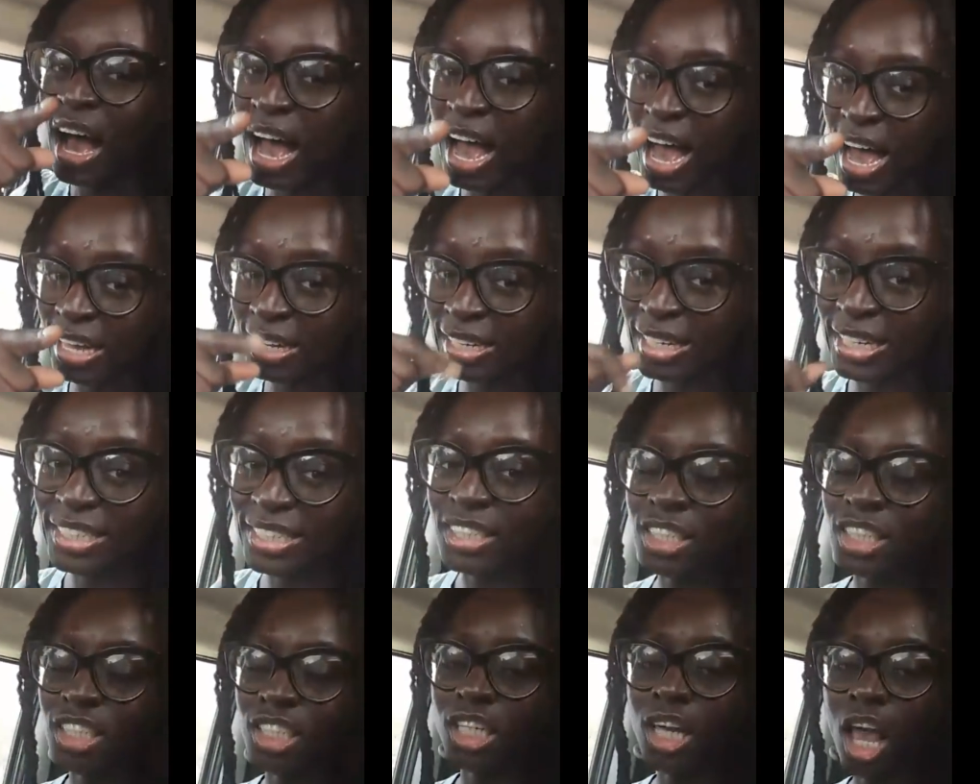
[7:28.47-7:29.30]
I
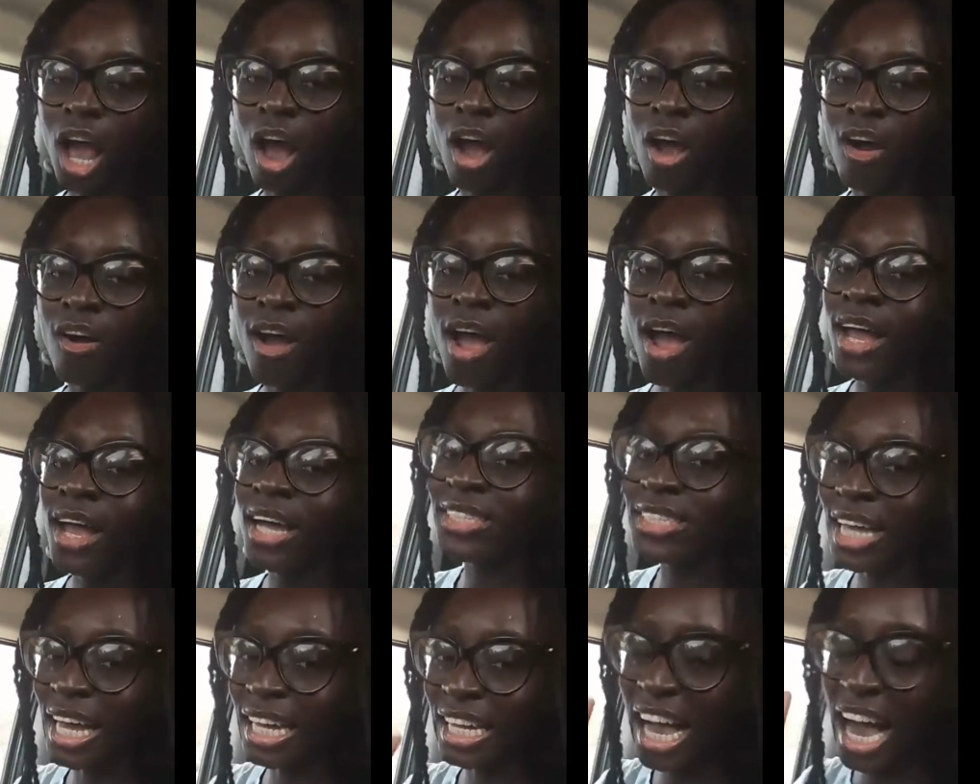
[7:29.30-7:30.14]
listen to y'all
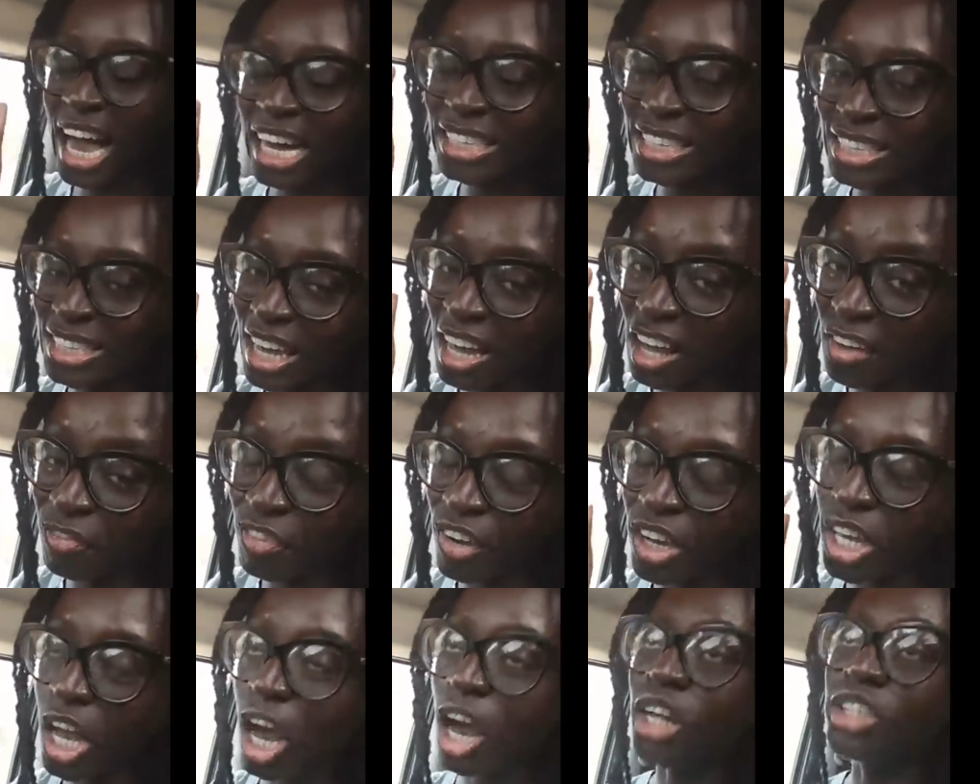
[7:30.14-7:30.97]
because I got something
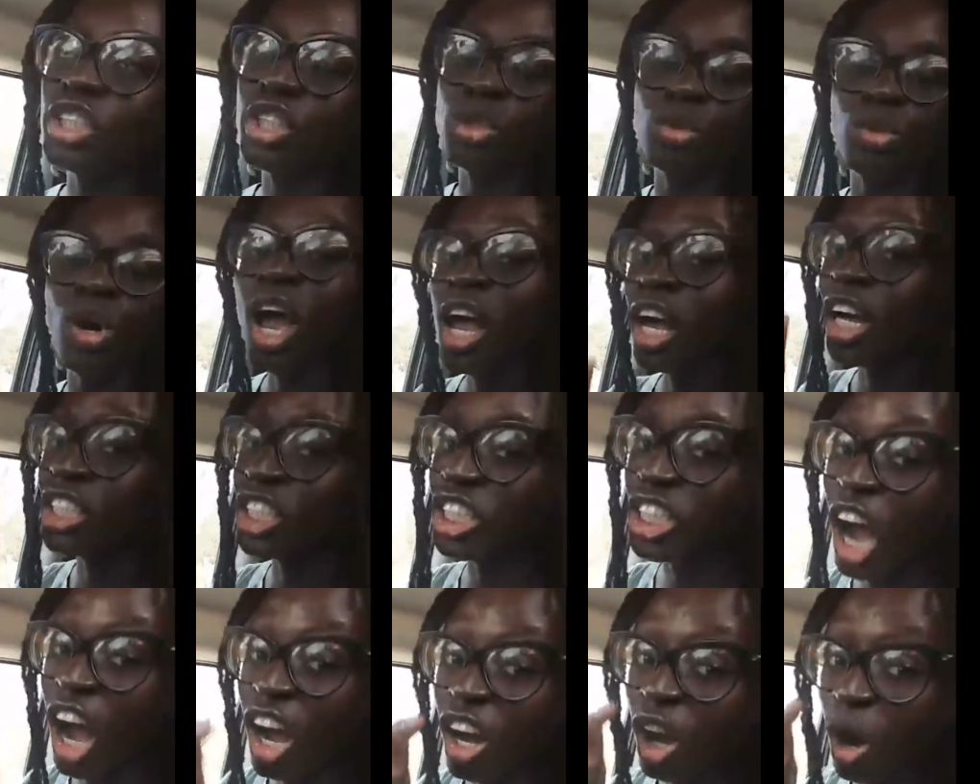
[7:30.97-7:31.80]
for y'all too. Because
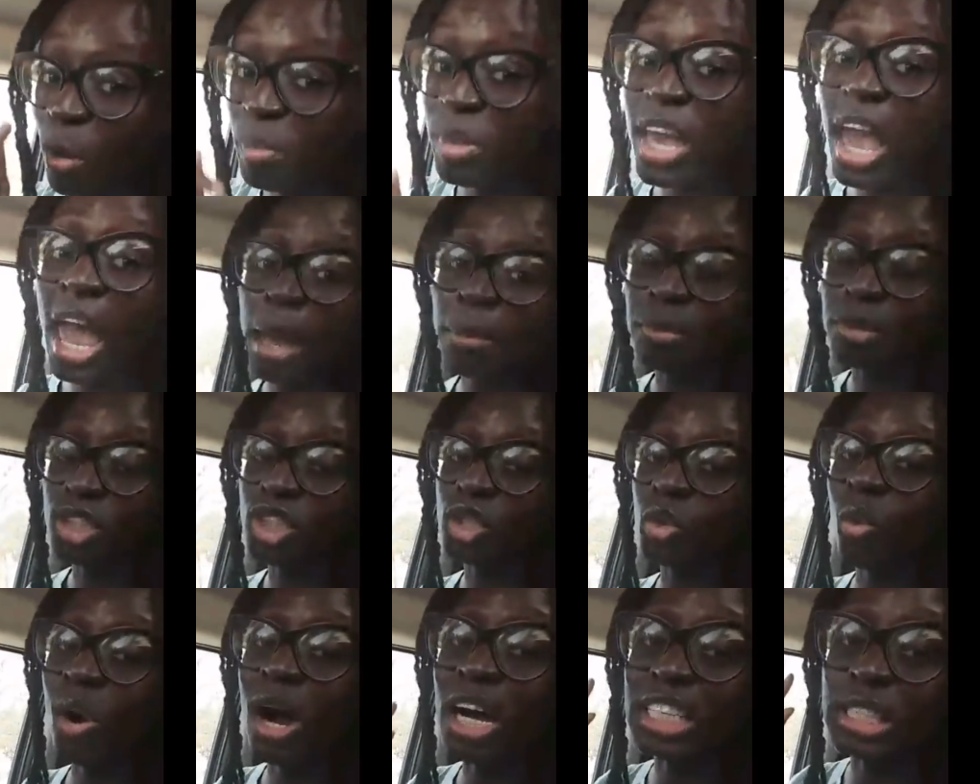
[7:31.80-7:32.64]
y'all gonna be able
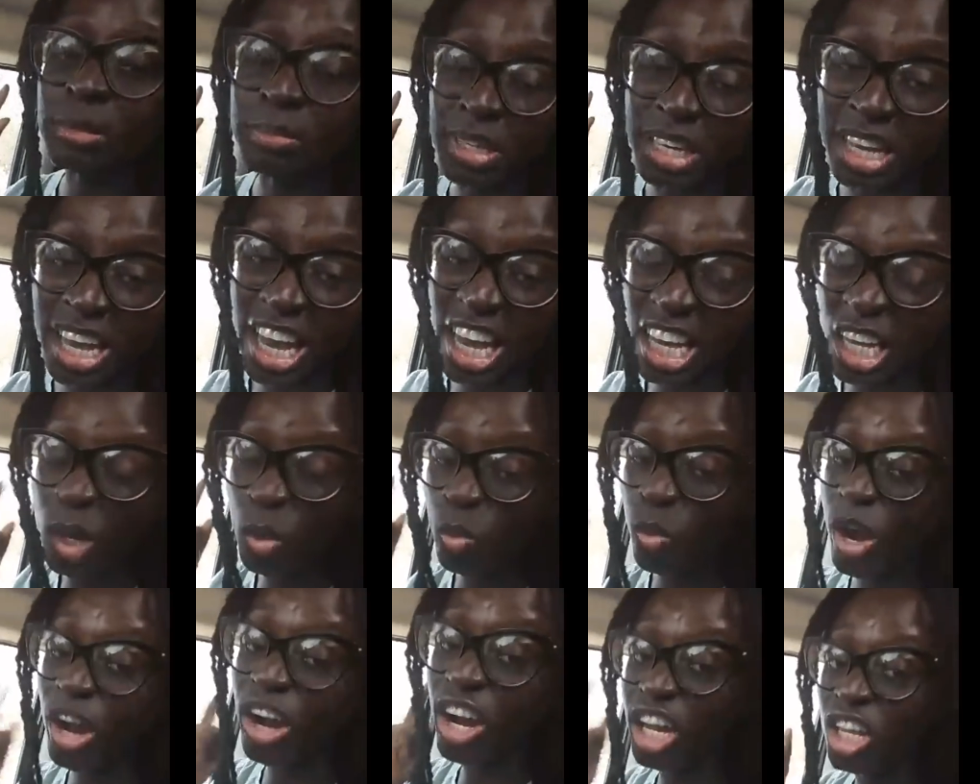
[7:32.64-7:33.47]
to watch me
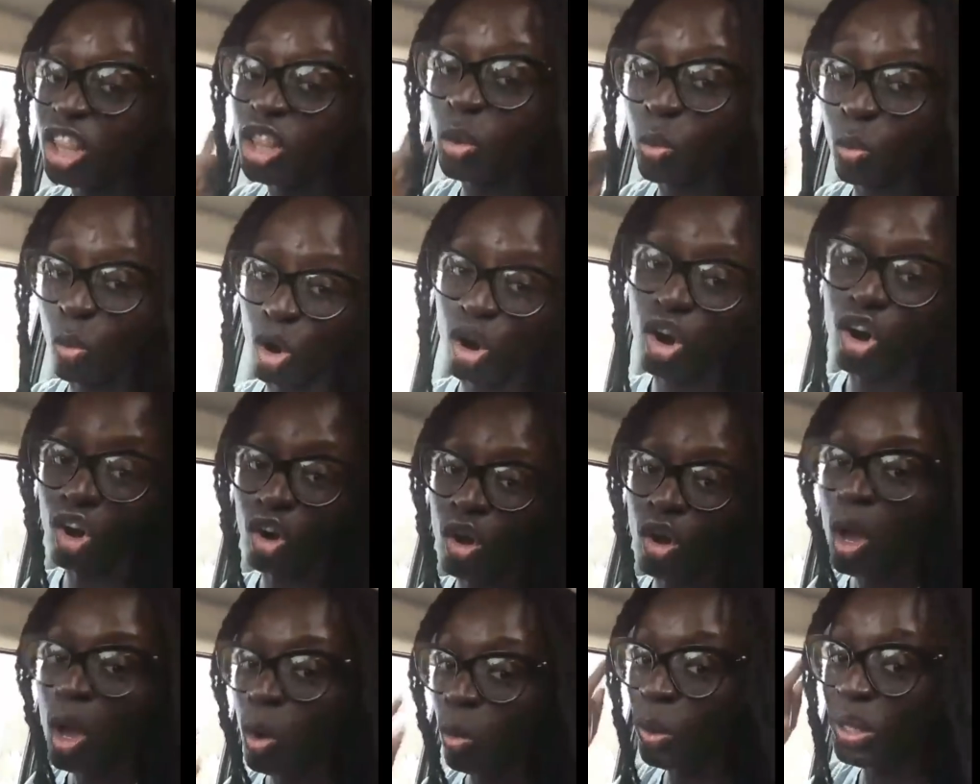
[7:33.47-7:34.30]
anywhere in the
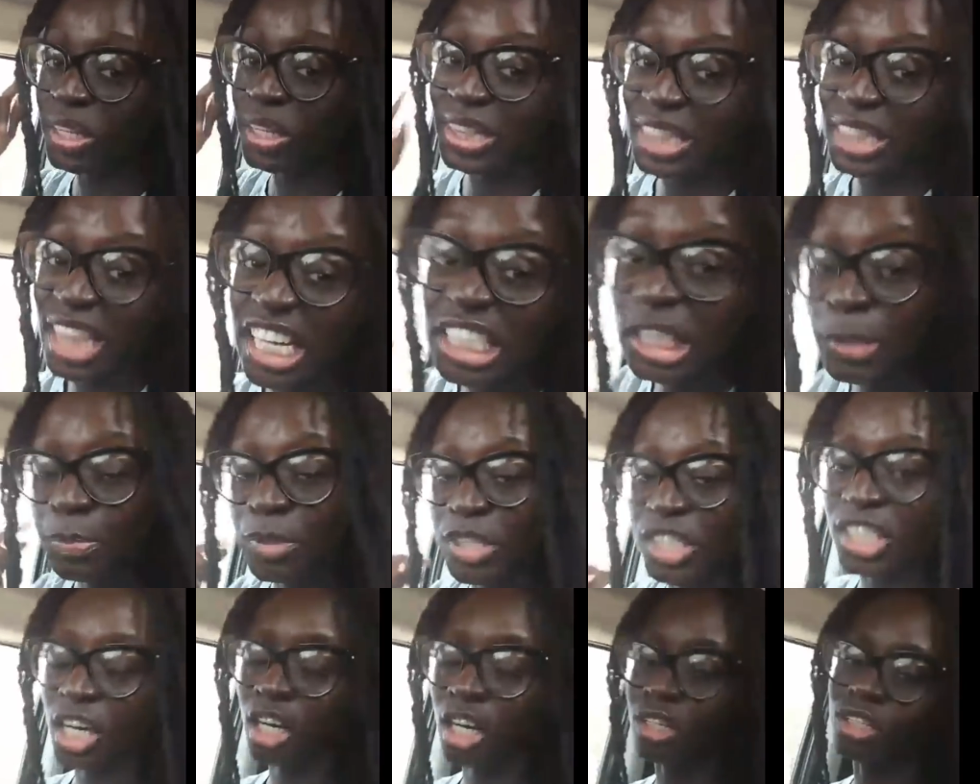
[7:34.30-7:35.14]
world with this
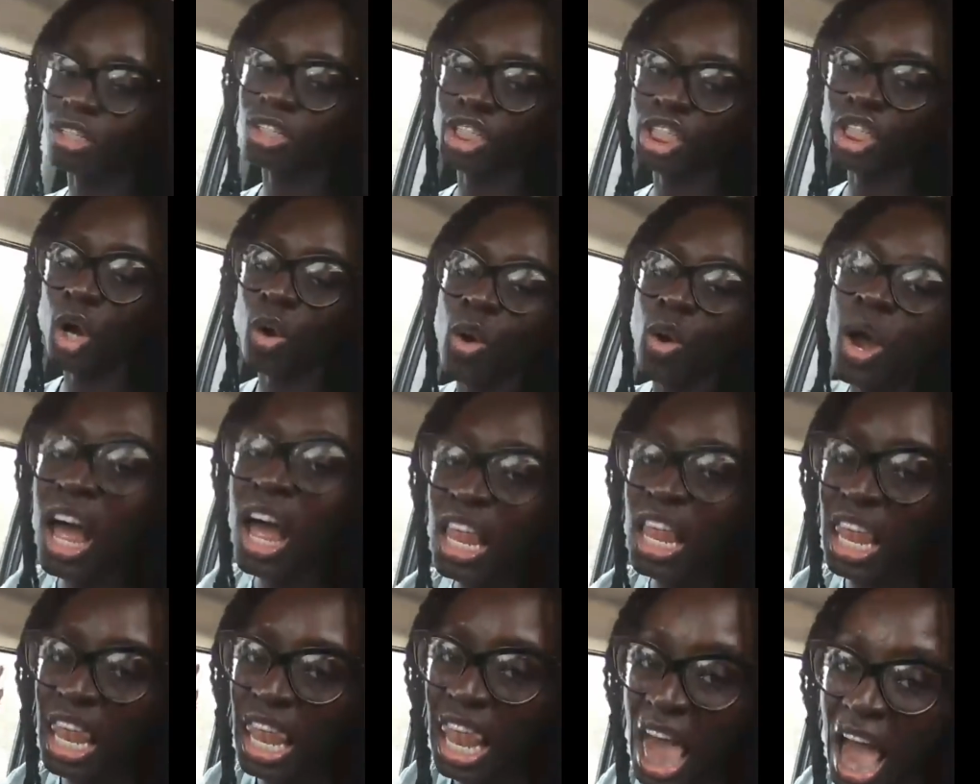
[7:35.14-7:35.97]
particular show
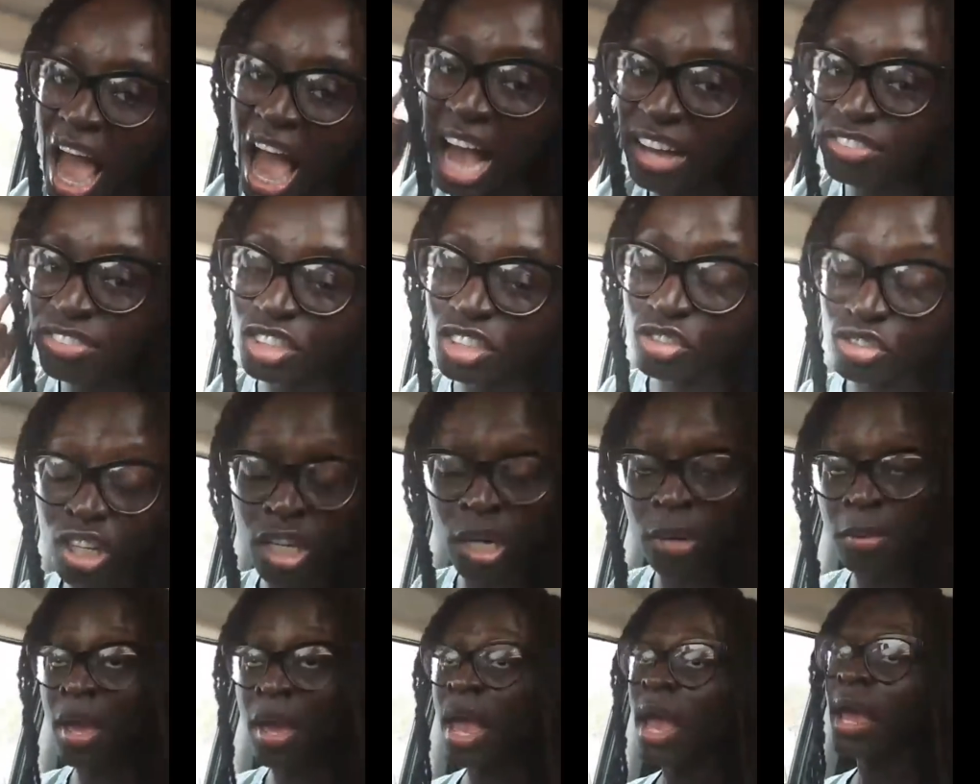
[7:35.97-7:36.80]
live
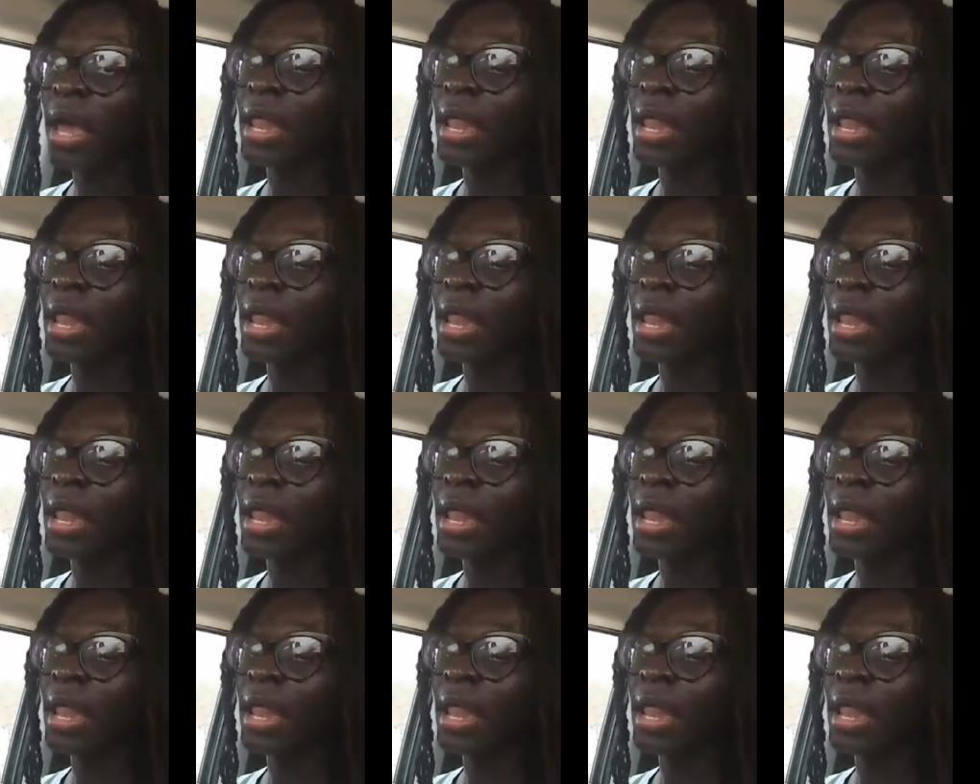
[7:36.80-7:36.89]
stream.